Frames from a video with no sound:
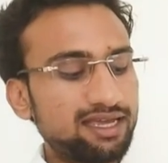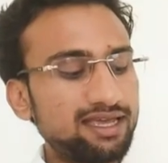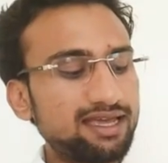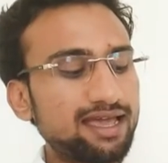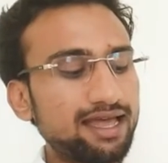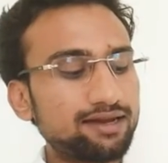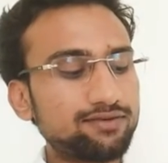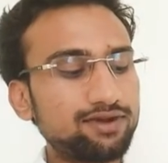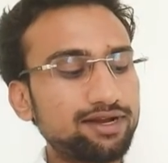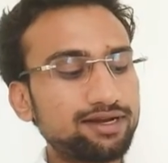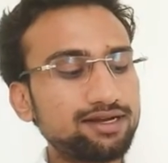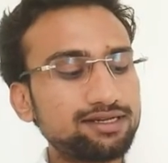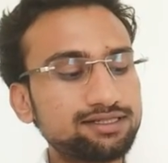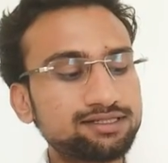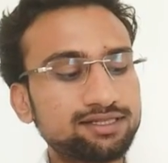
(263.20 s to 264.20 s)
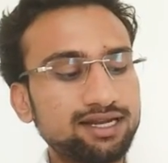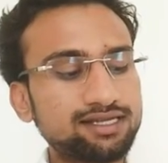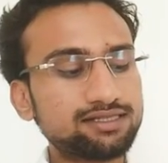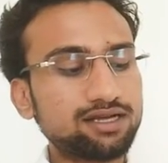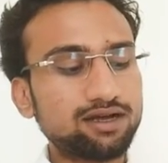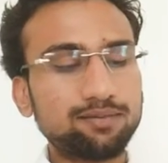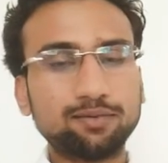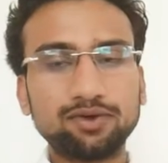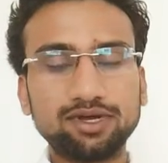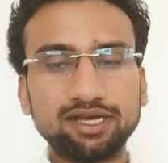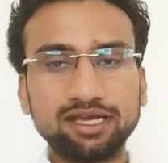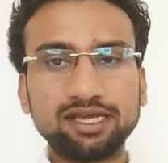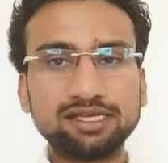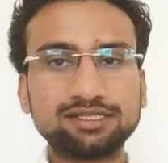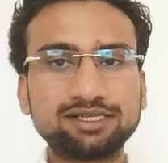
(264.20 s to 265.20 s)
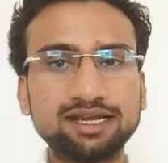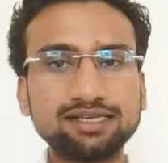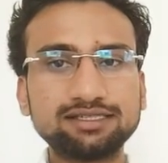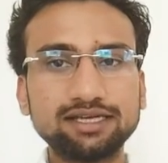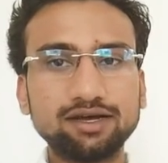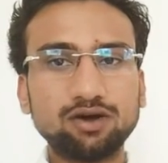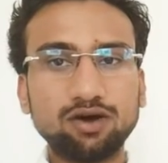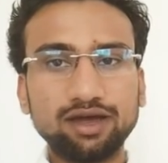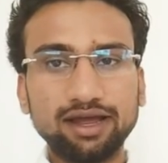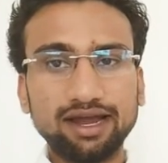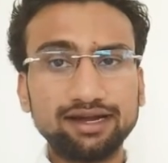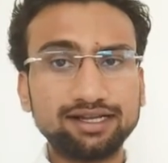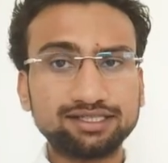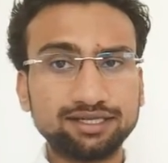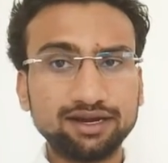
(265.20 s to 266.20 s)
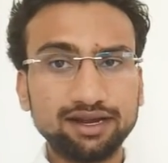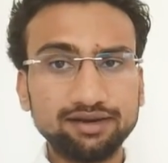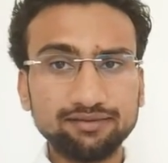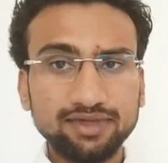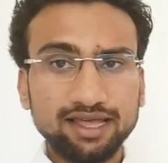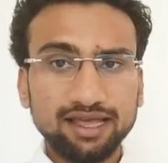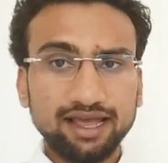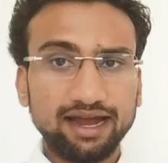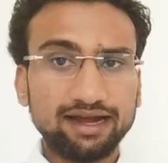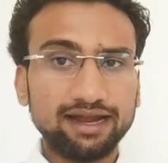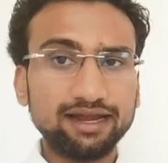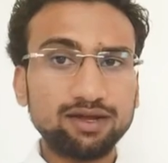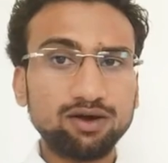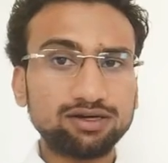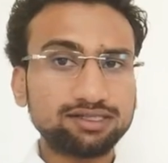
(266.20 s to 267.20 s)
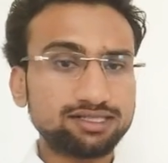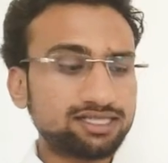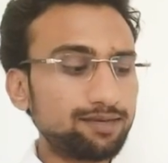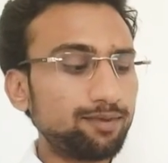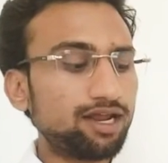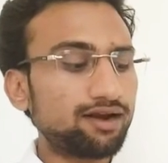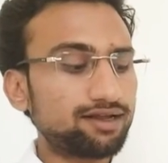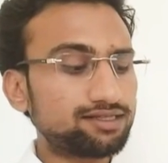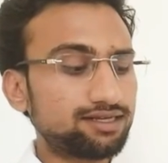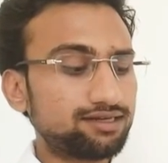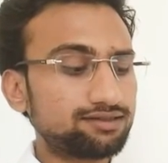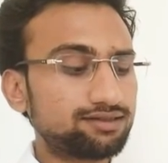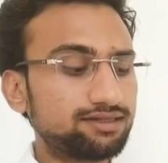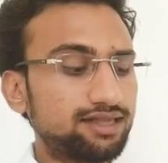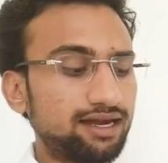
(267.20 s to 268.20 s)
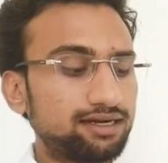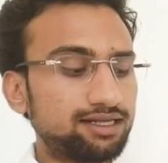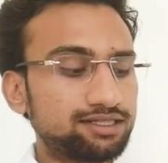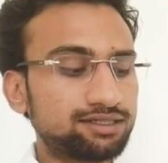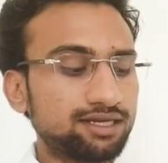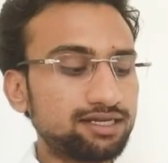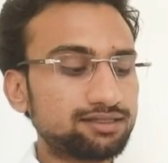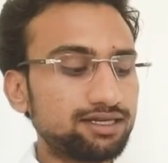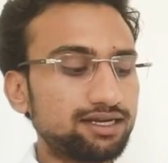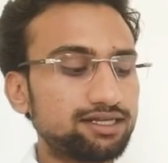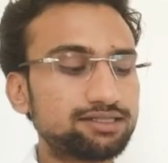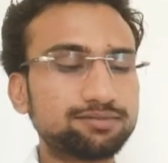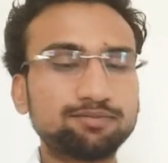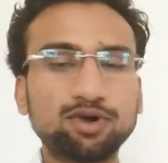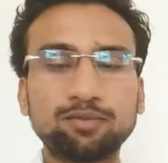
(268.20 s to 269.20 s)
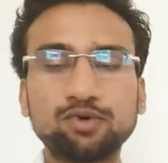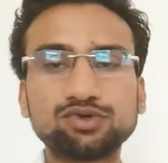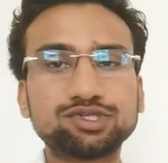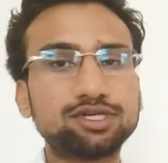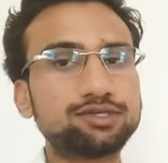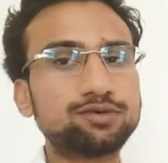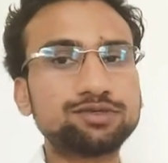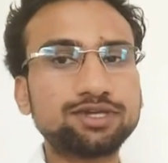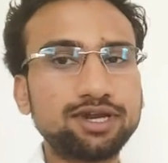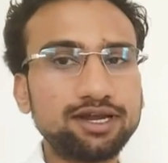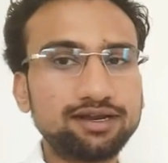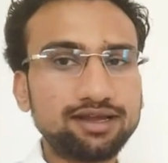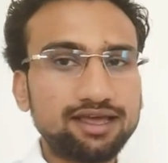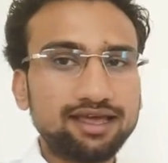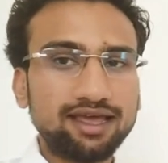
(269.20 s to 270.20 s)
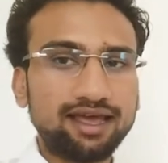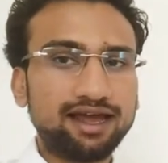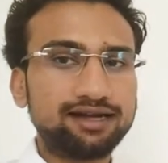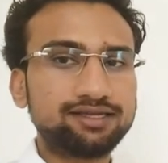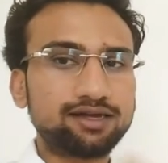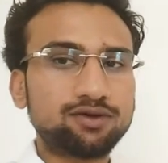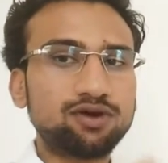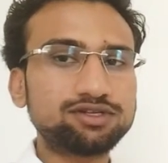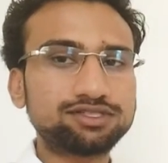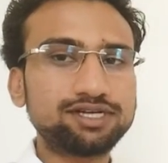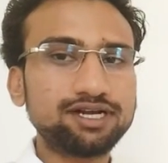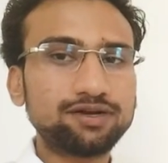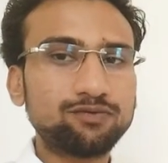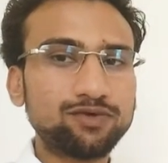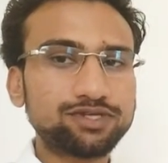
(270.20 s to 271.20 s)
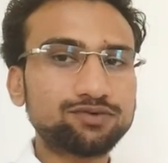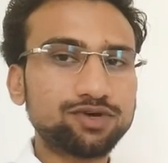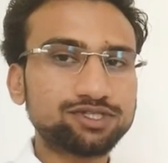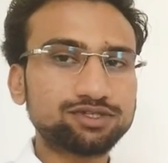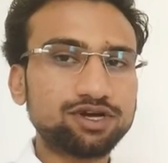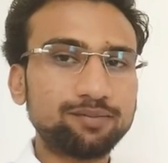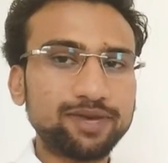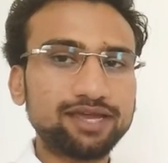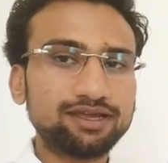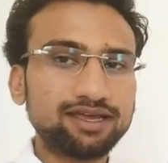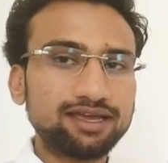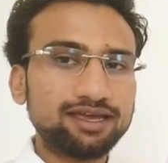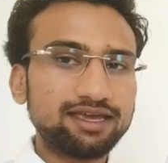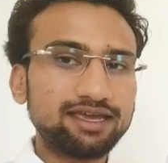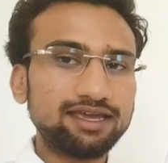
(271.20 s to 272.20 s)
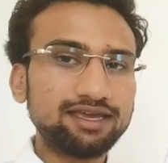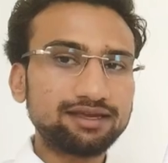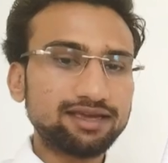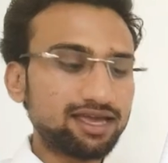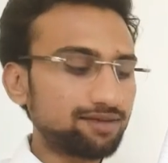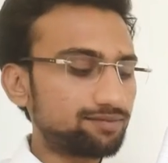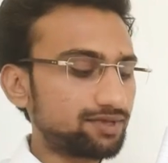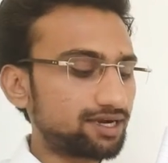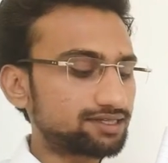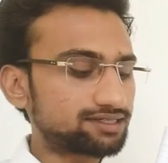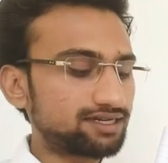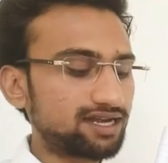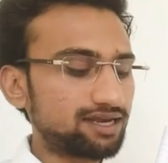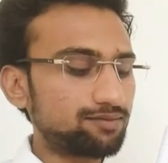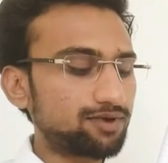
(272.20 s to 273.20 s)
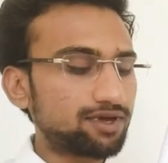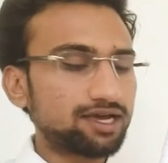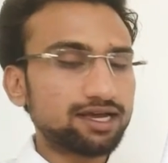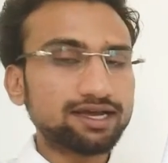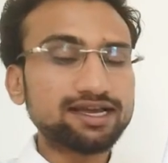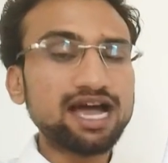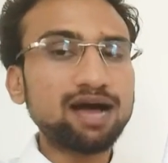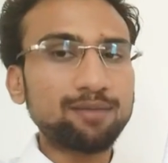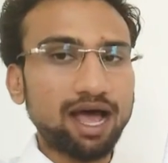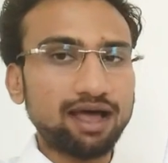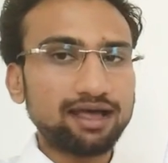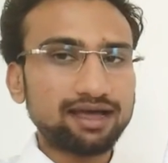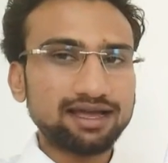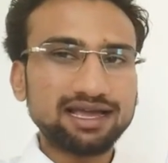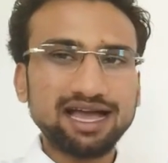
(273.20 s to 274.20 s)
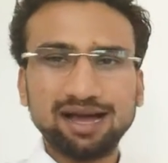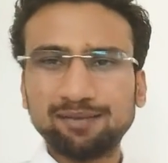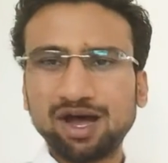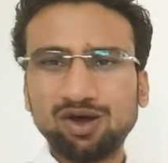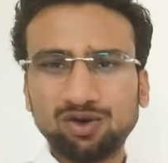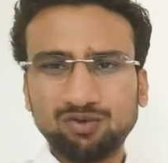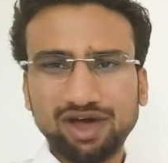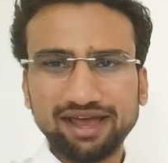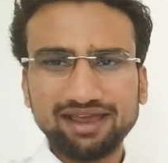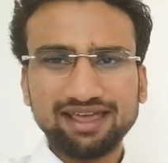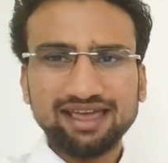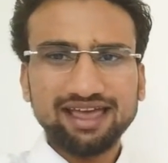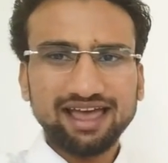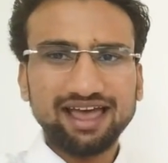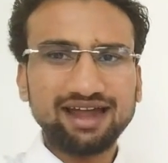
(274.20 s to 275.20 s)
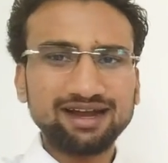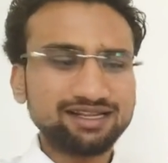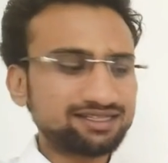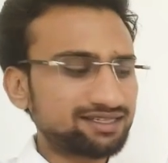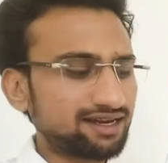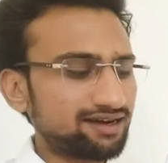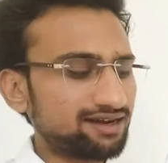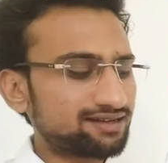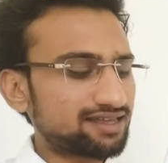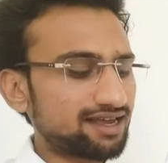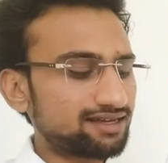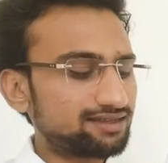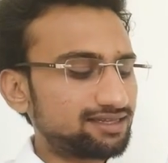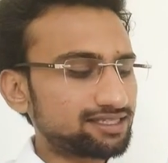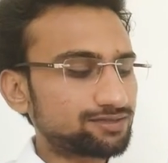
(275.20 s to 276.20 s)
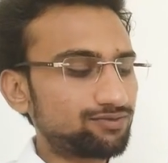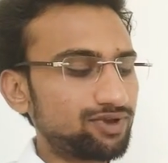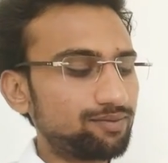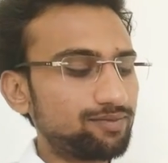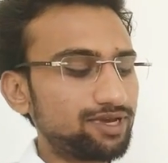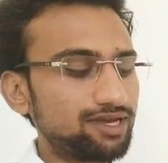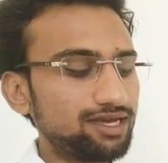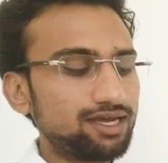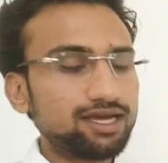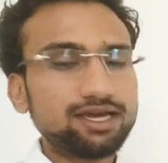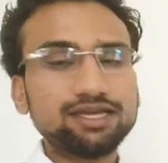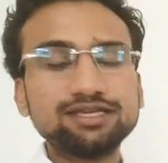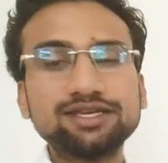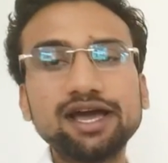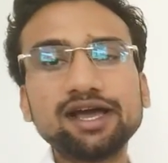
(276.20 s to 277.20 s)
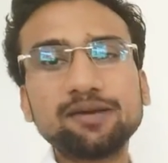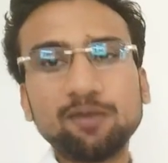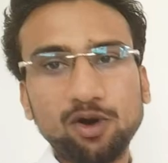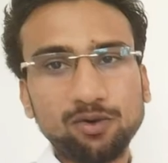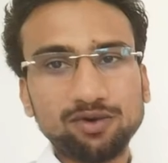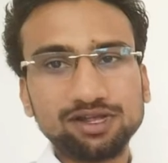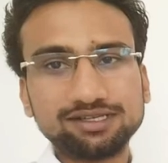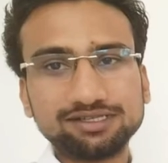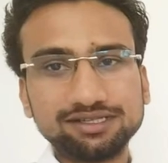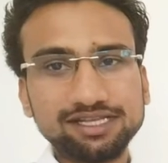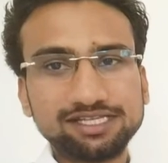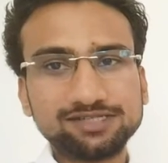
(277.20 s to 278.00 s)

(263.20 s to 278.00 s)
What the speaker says: calculated stress and strain, and he got the similar result that stress is proportional to strain, and the constant which was coming, he gave its name gamma or Y, and stated that this will be Young modulus.